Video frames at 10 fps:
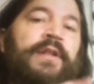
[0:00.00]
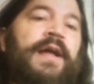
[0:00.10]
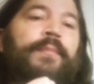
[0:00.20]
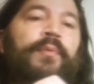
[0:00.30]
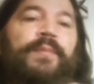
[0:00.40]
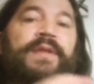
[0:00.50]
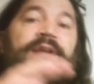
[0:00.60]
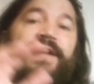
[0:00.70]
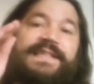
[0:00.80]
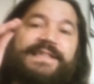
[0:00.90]
a literal high point
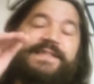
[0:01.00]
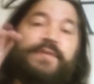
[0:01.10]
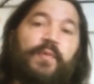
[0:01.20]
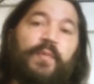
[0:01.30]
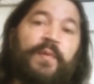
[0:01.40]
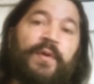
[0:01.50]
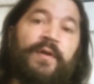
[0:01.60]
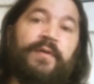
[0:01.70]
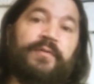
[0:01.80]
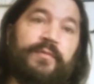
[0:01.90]
because we
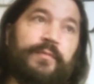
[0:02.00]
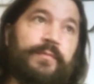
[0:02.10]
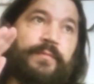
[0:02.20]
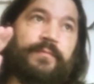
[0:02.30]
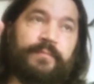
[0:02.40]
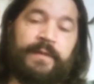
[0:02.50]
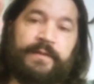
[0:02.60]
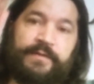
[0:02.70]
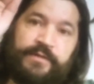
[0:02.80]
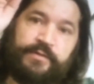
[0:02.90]
were
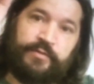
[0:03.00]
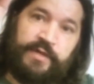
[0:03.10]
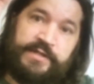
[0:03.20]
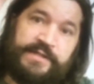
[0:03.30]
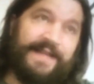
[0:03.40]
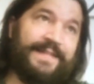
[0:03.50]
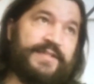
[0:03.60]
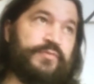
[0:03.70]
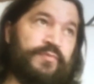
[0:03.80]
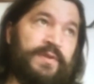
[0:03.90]
like cresting
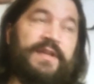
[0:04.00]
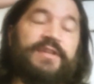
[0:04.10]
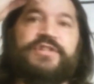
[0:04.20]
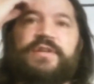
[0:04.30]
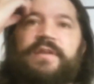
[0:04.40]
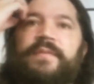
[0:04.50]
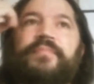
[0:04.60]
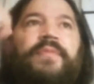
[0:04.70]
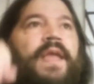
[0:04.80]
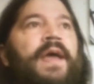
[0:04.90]
this ridge,
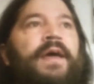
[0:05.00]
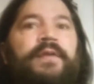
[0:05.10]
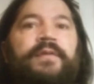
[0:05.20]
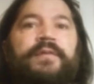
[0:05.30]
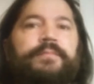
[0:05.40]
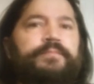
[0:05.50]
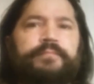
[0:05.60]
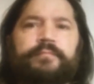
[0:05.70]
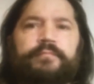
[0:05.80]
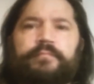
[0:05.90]
and
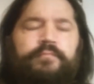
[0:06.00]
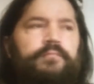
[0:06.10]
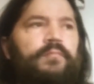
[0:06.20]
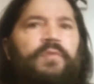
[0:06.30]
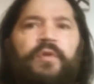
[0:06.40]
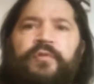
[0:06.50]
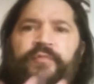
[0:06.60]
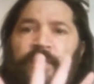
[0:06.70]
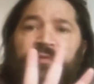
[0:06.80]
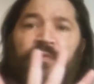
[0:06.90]
there
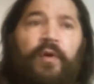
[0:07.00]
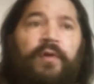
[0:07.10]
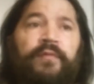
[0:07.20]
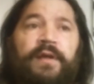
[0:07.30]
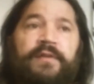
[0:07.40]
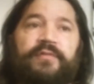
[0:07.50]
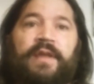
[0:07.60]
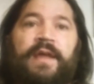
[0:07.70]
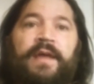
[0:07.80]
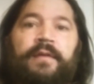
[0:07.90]
was four of
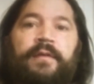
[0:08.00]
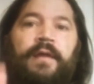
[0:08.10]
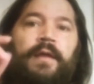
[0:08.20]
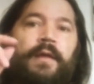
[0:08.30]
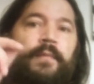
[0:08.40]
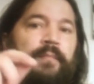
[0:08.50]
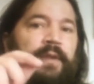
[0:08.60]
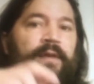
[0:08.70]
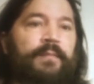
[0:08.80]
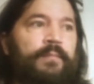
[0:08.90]
us, and
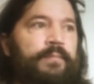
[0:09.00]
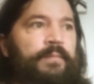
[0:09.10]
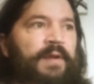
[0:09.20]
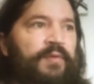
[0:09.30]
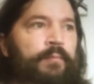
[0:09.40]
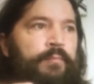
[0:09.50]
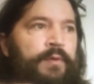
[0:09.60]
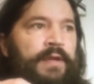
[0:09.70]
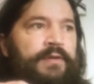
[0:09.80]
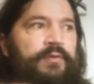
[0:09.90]
me and my friend
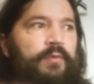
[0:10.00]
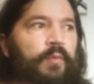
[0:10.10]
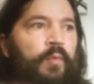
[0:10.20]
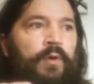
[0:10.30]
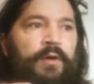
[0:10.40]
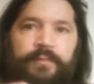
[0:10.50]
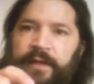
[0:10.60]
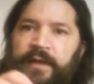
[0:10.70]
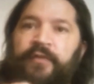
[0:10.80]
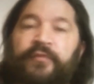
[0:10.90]
Brett were
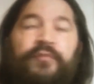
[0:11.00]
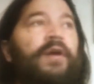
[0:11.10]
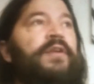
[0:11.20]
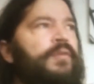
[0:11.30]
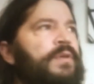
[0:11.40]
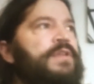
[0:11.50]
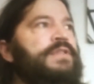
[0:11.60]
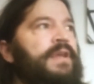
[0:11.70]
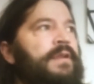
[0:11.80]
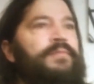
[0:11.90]
like in the front, and we're
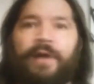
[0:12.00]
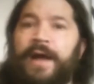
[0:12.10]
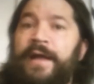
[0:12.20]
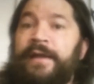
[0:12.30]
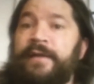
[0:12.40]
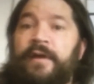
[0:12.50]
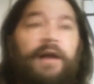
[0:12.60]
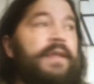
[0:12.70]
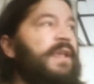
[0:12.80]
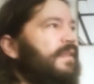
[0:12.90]
just kind of riding and
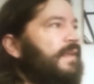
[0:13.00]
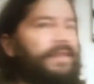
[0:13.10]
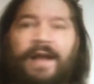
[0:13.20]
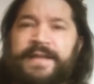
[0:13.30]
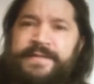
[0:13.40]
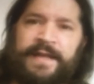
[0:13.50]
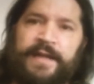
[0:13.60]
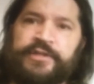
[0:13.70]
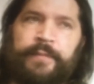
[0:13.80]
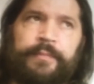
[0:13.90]
talking. The other guys are
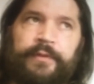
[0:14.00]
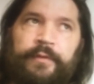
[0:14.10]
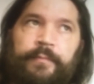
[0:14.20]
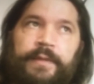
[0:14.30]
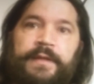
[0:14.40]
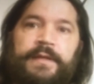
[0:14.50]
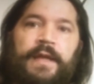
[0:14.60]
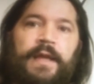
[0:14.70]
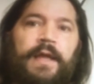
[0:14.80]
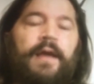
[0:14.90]
catching up a little bit.